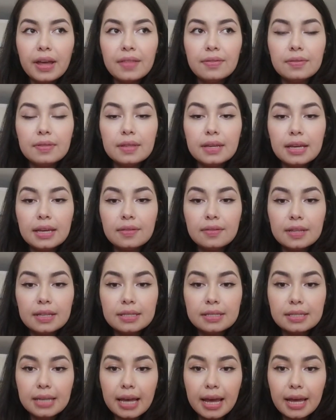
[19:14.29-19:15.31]
In
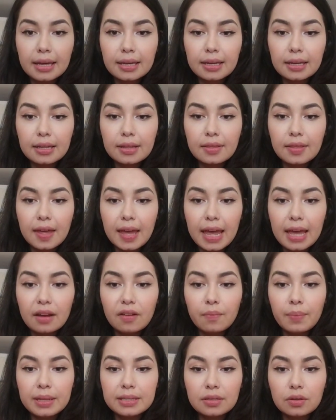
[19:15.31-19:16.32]
this deck, the Eight
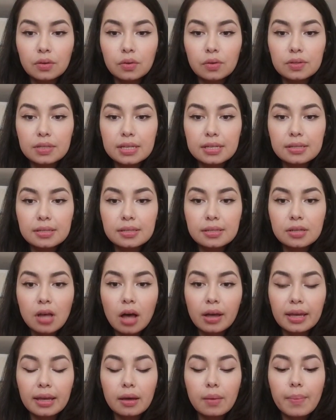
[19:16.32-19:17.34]
of Pentacles is
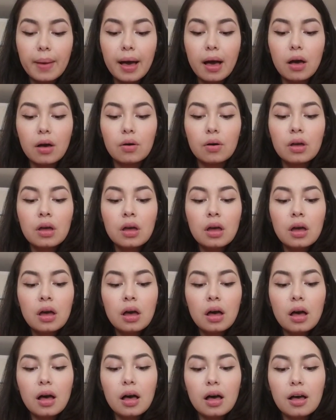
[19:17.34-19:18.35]
talking about
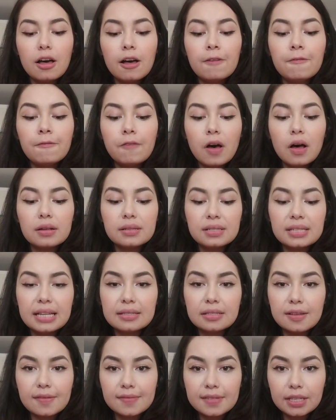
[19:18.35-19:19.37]
a false
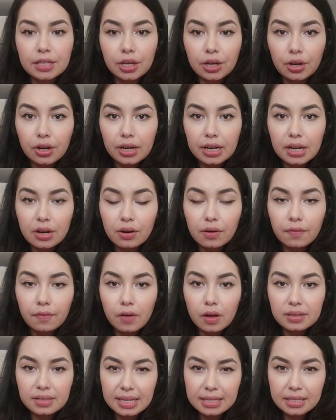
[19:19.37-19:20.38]
sense of security or a
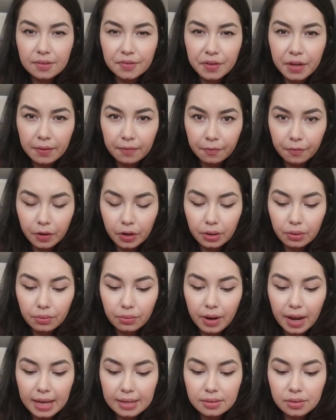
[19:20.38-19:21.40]
false sense of comfort,
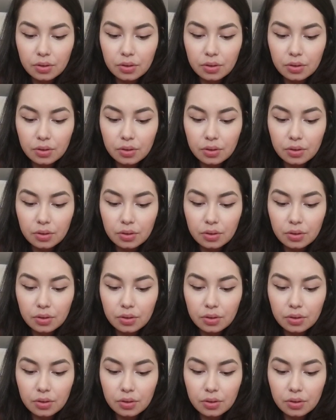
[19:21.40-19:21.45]
right?